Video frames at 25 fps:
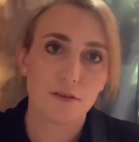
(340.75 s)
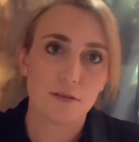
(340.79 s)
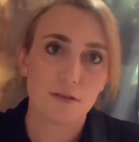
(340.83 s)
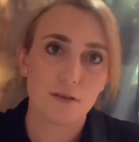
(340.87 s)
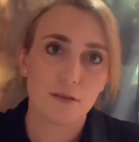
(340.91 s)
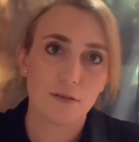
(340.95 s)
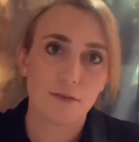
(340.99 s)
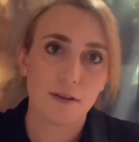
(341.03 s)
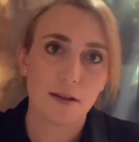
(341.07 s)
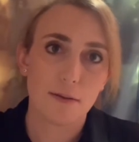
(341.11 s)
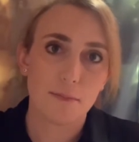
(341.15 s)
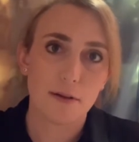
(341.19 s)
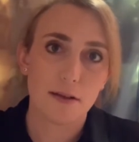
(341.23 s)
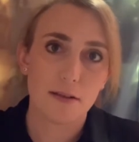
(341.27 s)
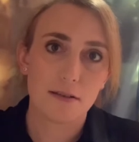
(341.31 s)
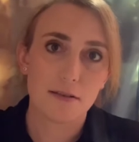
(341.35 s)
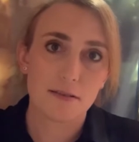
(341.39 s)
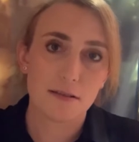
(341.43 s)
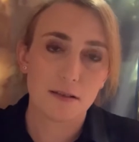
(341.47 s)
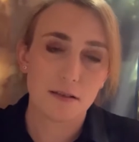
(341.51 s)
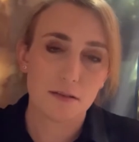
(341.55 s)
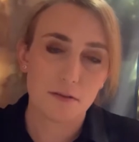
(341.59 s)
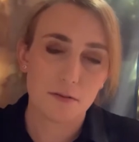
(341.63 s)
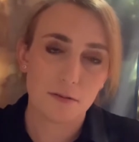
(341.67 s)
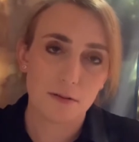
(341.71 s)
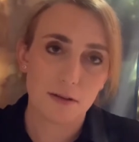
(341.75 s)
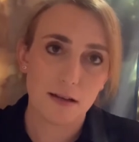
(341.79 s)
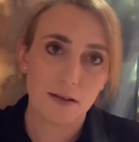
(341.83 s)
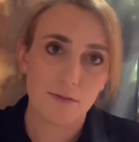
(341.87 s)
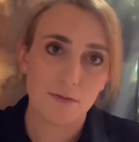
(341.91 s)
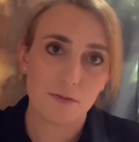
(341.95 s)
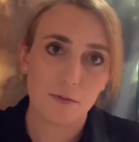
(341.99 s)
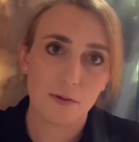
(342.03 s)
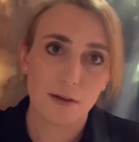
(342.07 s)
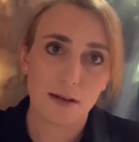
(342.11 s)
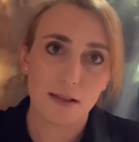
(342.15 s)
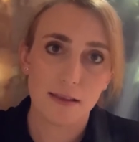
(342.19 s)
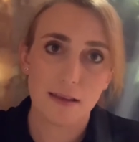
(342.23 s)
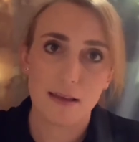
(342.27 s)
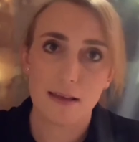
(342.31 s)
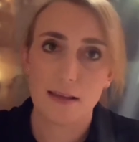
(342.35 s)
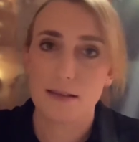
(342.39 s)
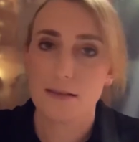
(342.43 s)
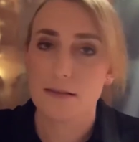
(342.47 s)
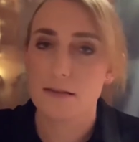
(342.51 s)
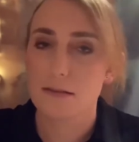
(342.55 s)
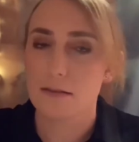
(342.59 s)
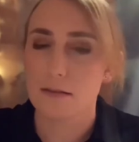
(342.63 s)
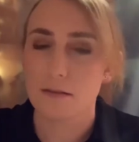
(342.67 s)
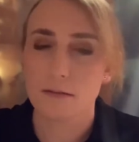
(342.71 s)
to 3 months I'll do another one of
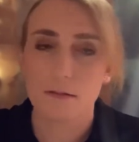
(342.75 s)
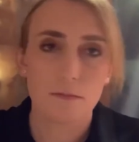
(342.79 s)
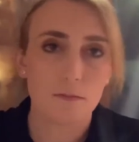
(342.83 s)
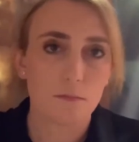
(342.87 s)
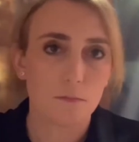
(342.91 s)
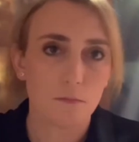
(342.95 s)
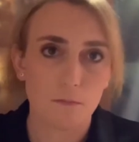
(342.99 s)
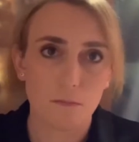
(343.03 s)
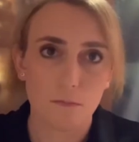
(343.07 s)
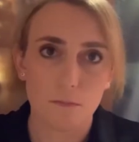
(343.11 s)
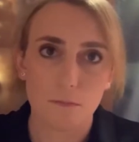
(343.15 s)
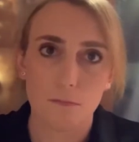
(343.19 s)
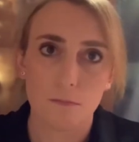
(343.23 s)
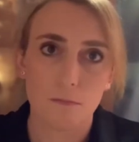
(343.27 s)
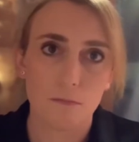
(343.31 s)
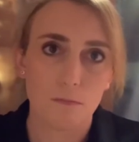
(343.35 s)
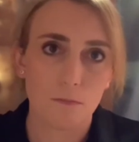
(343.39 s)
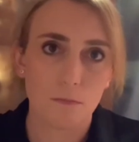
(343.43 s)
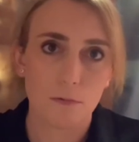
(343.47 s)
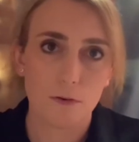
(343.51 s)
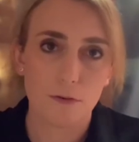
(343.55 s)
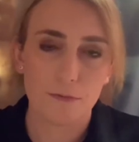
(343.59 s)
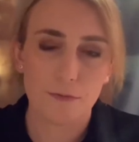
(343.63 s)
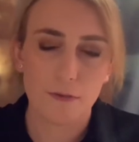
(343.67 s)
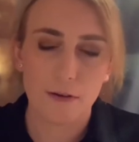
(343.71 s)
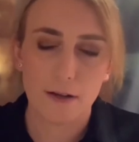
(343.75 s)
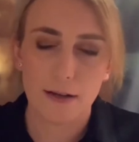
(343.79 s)
these and we'll find